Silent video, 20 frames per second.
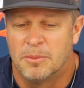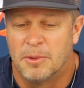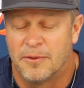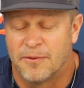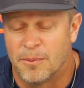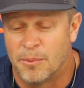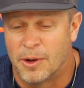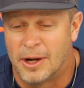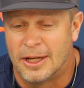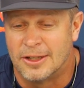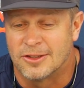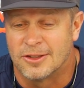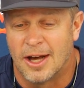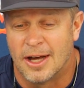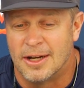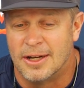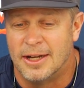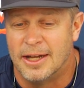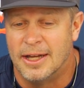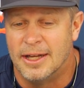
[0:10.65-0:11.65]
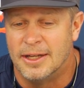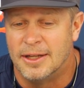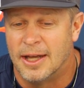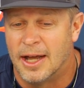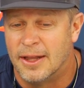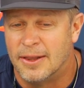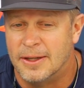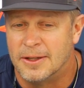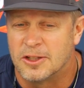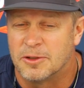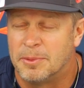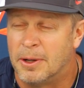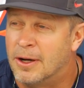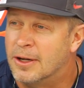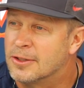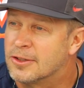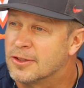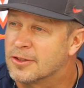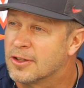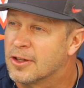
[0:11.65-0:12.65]
But from what I saw today, yeah, the
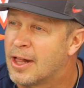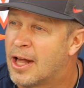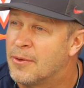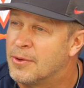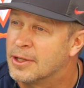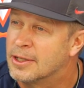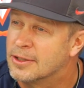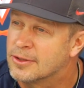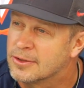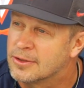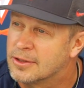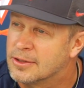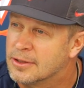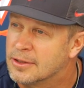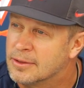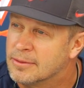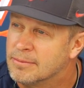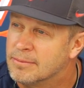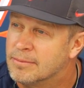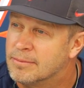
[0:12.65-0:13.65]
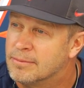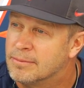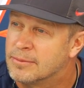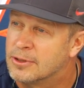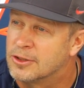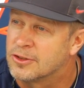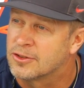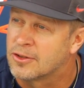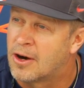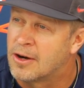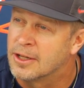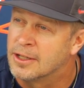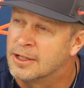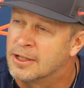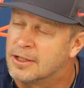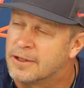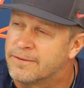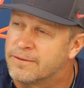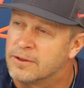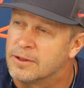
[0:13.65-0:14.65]
experience is allowing us to to start in
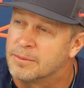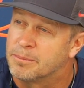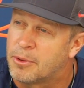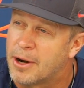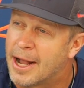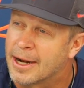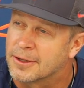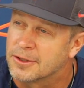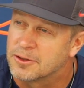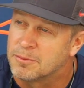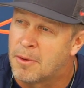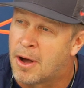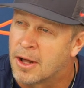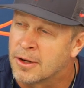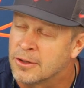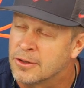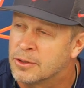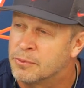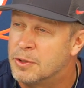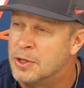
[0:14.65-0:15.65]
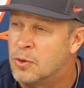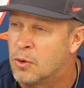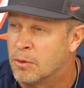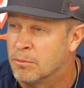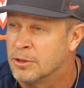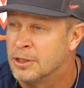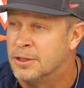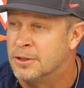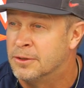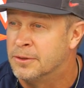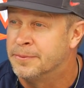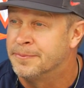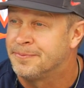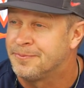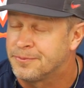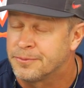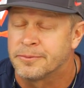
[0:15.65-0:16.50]
a different practice model than we normally do,